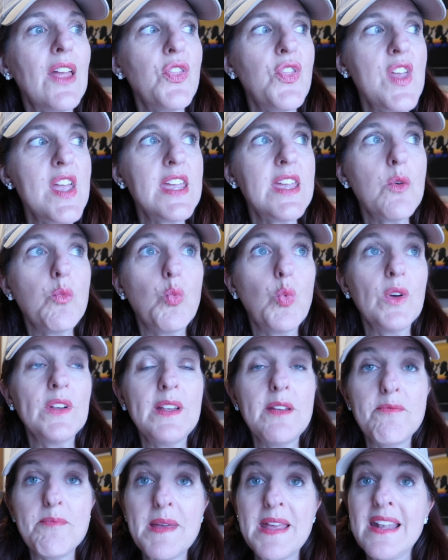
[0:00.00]
I think it
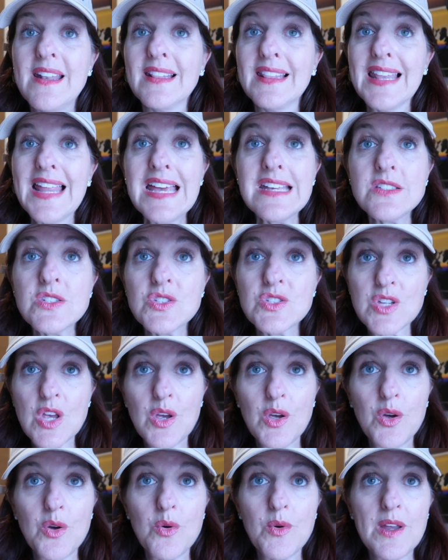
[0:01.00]
would have been less
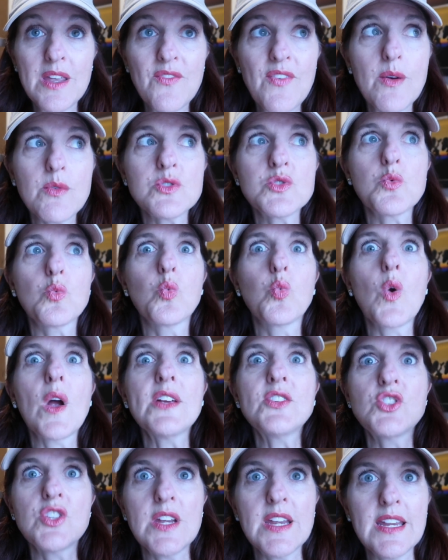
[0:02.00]
so if I was
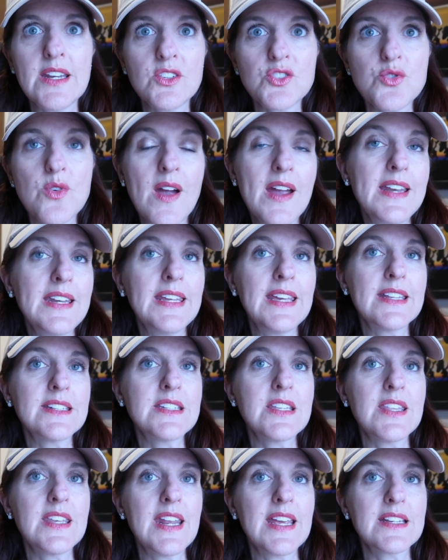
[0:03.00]
rushing trying to
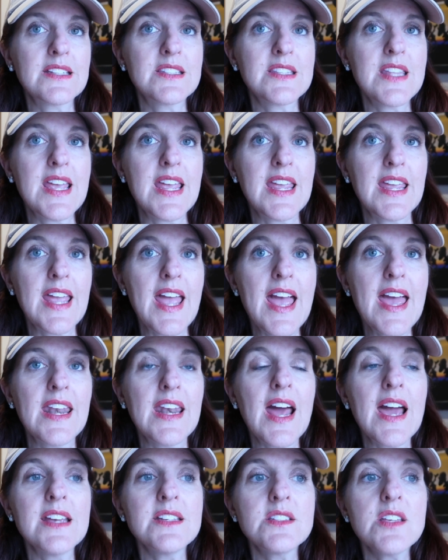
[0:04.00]
get to the next thing.
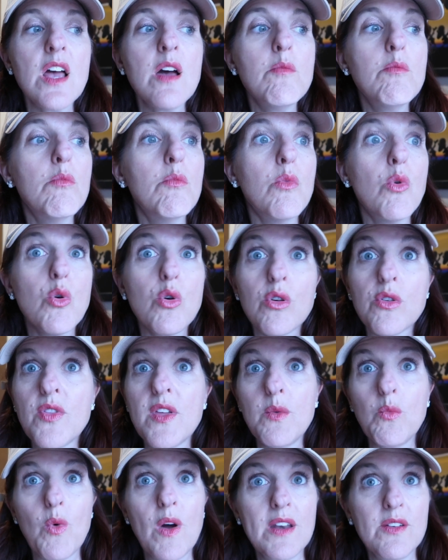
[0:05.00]
And I saw more
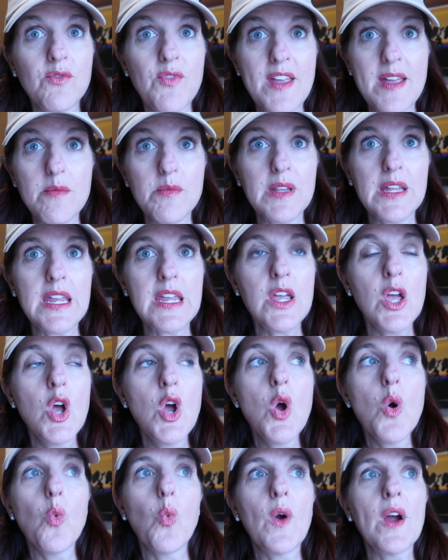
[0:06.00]
than one family
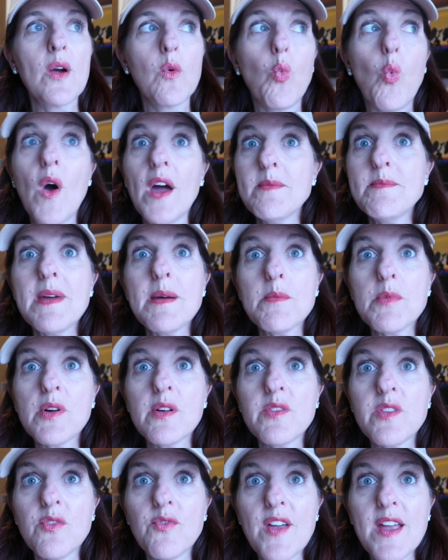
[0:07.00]
where one
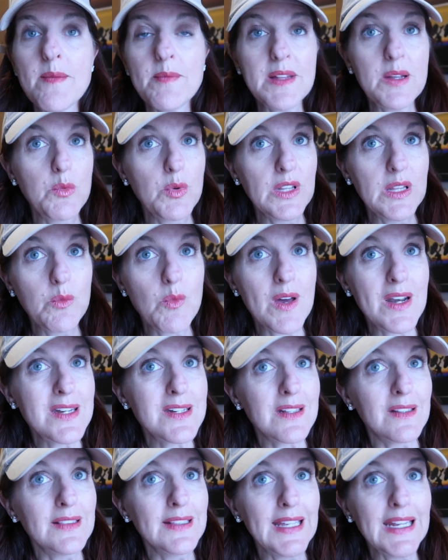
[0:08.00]
member of the family really
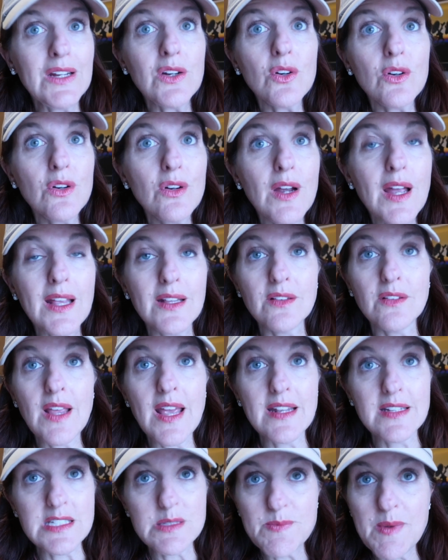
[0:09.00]
wanted to linger
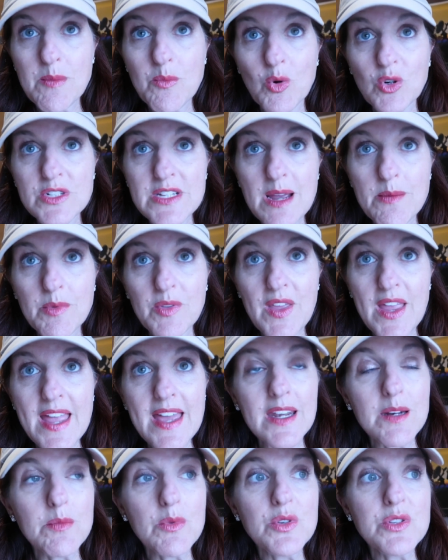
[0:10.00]
and, and spend more time with the
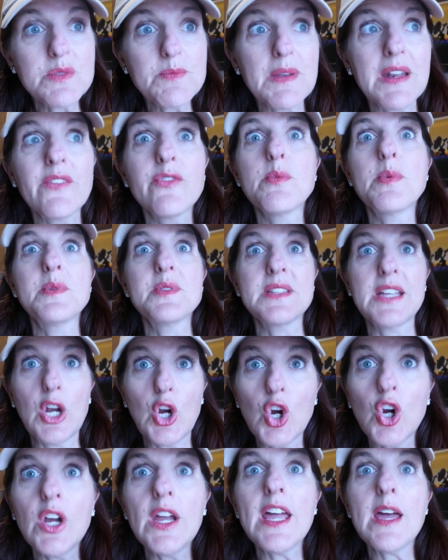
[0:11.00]
animals, but everybody was
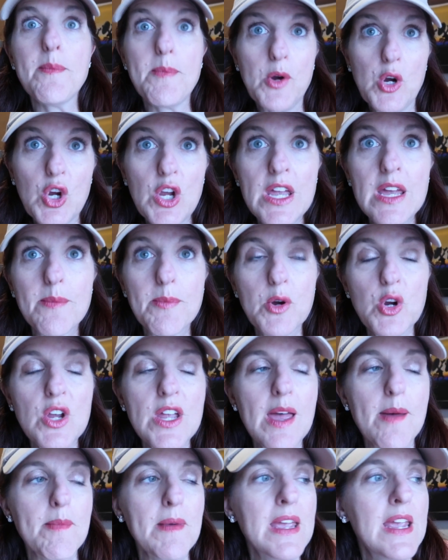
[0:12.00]
like, hurry up, hurry up,
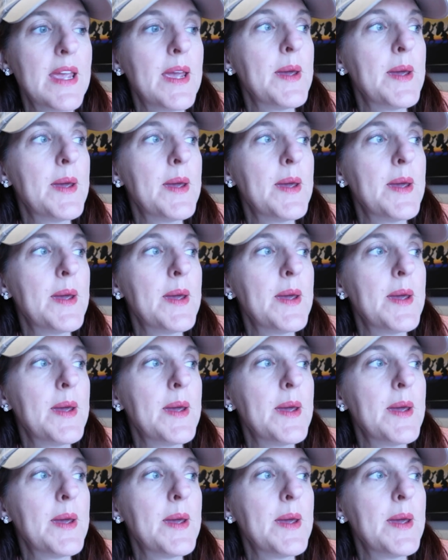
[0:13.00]
hurry up.